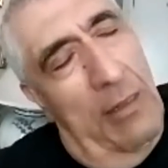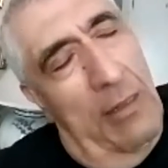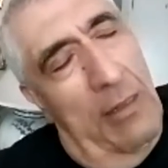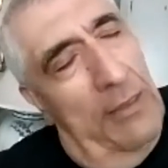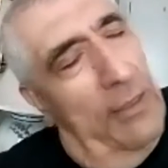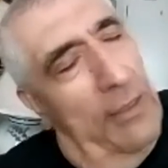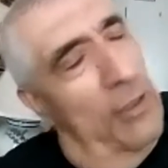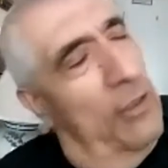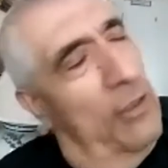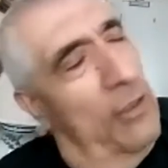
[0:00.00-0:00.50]

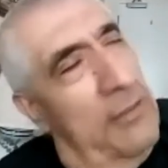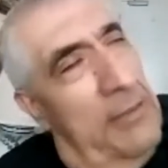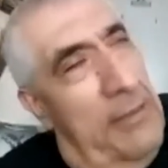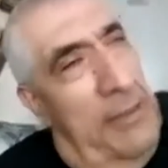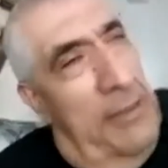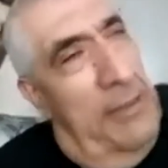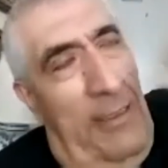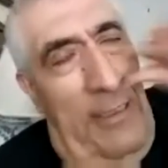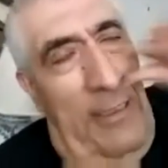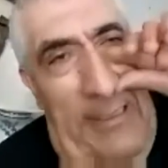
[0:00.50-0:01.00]
you know,
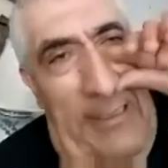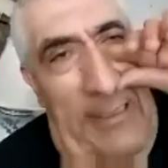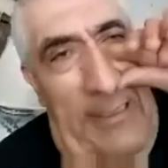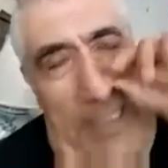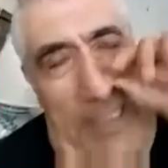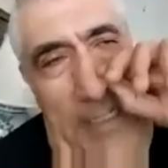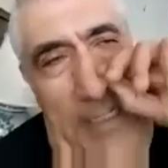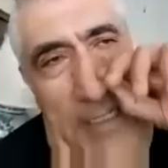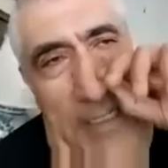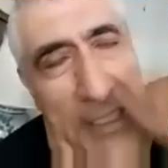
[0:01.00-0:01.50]
uh,
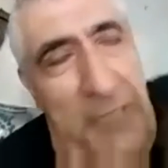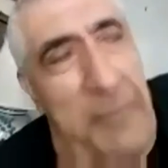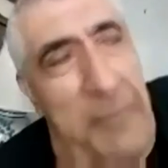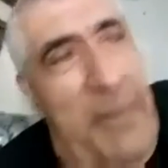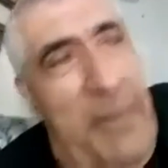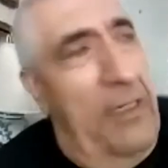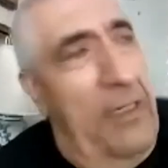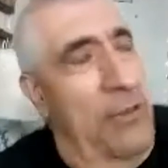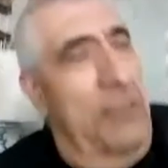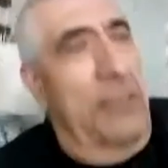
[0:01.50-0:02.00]
eat me
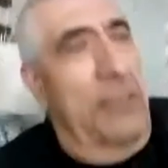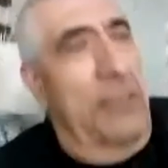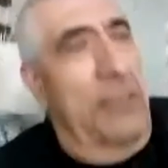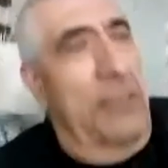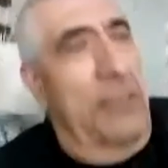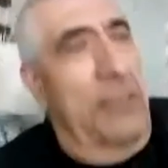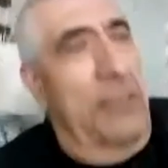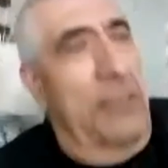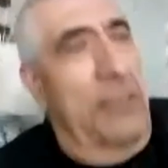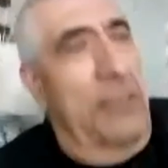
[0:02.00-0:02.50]
out. And
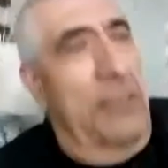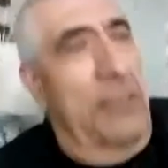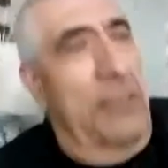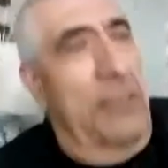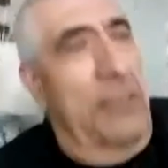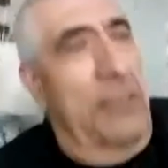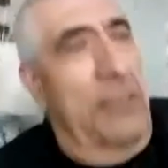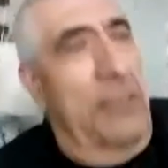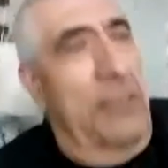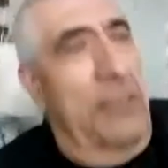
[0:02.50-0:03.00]
I
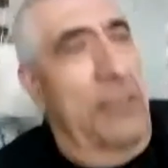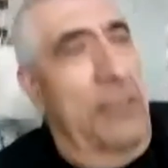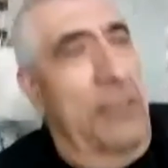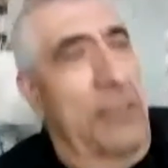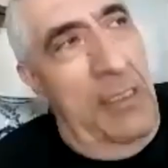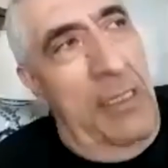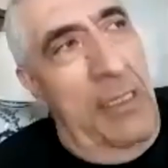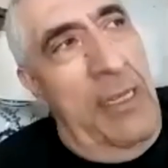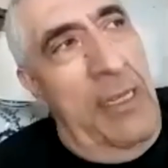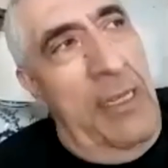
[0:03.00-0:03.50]
did.
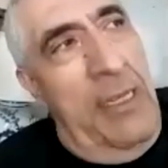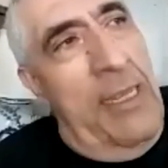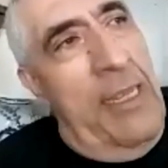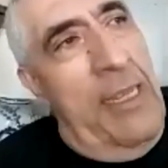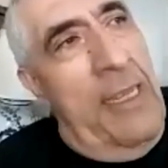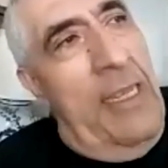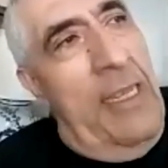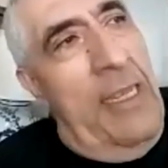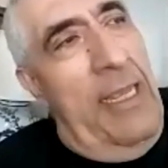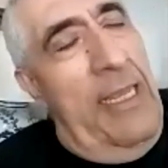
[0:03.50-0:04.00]

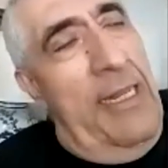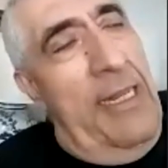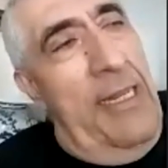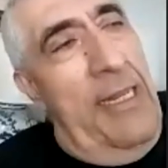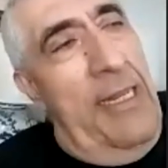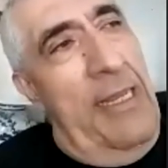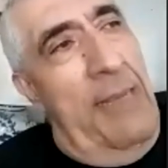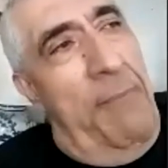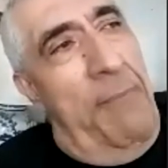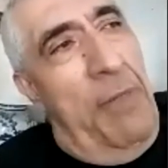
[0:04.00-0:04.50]
And
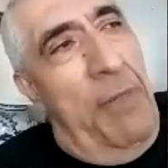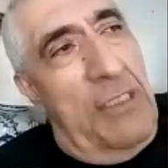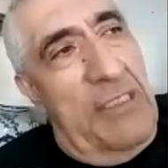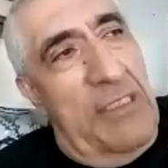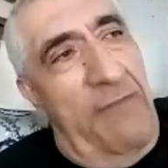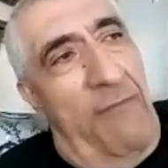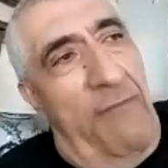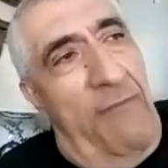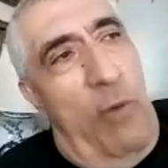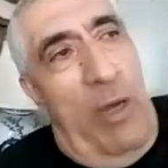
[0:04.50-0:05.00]
uh, because
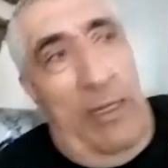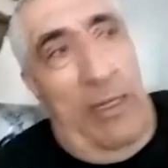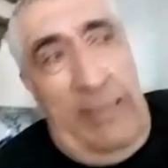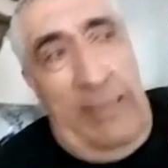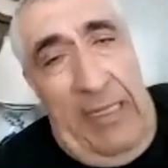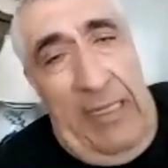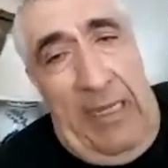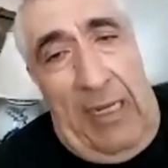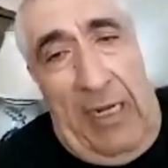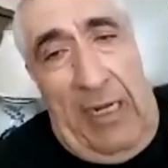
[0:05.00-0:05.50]
of
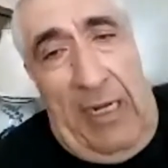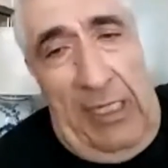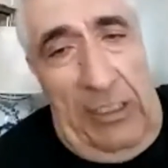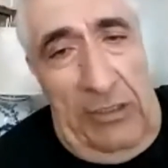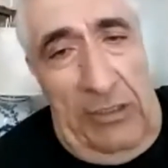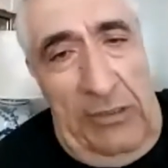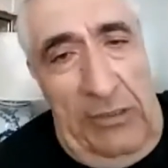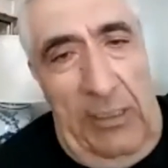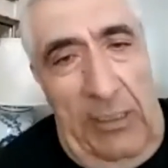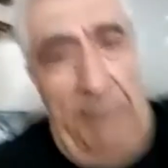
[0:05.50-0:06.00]
walking
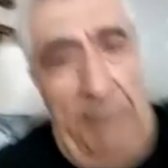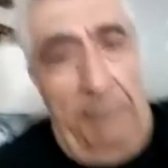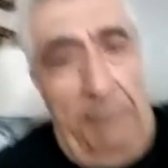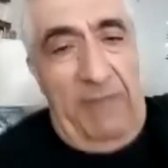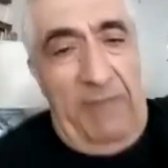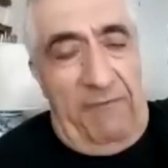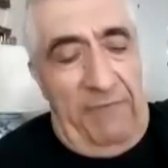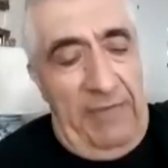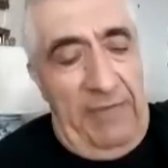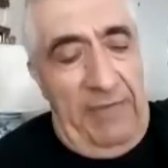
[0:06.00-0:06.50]
around and big
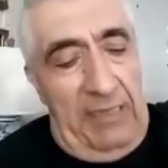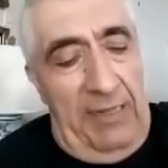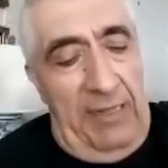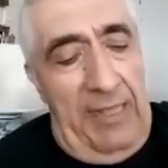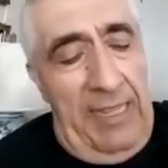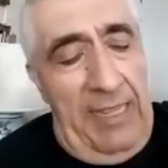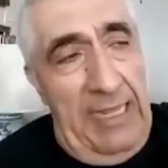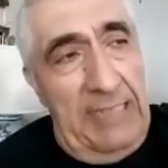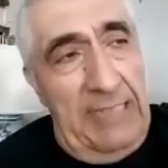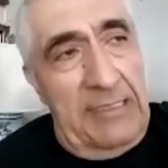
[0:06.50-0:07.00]
fat
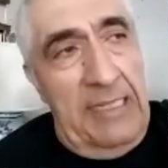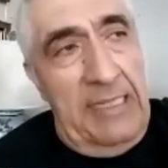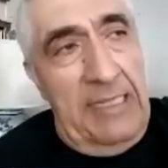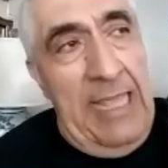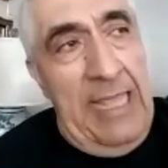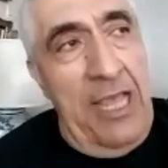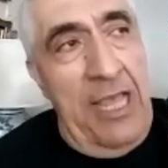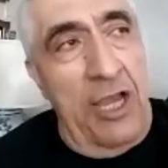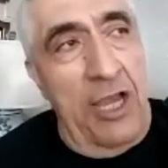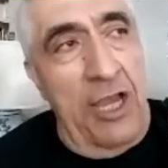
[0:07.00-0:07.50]
legs,
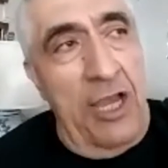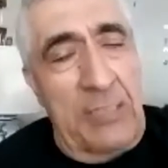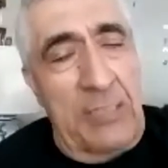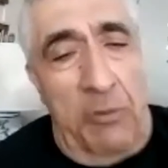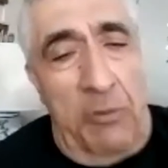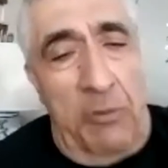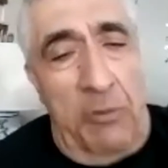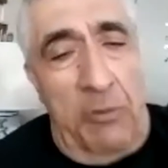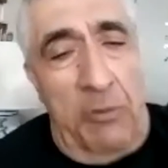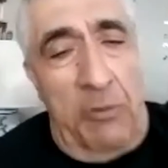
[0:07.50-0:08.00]
her legs
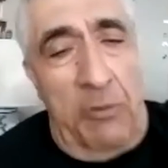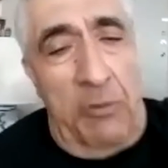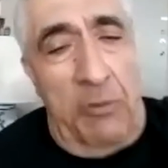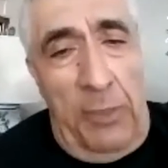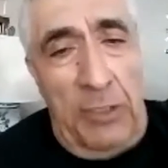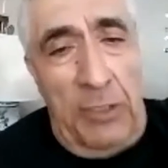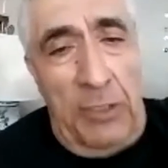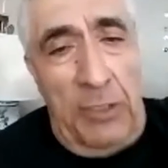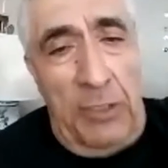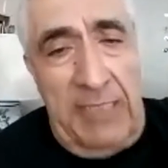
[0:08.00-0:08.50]
were brown on
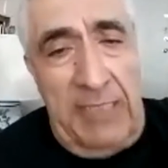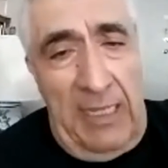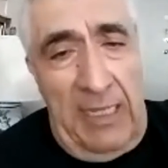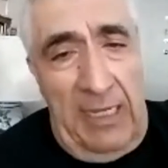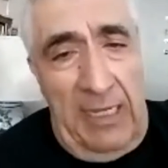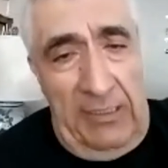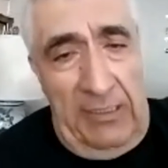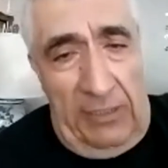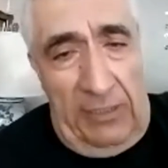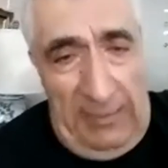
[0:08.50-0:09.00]
both
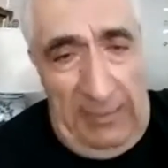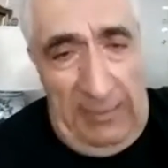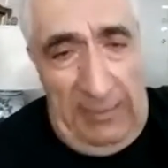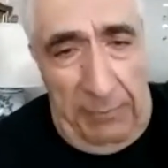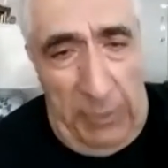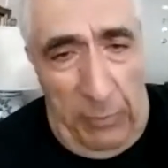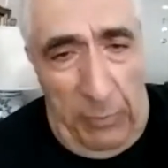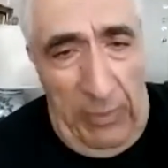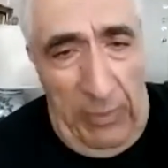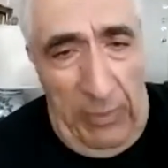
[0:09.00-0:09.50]
sides, right?
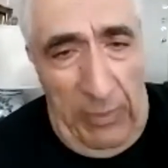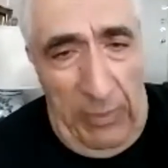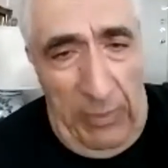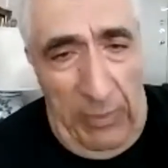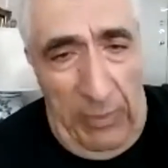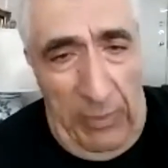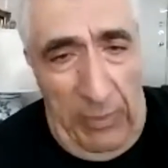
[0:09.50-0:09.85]
Between mm-hmm. her,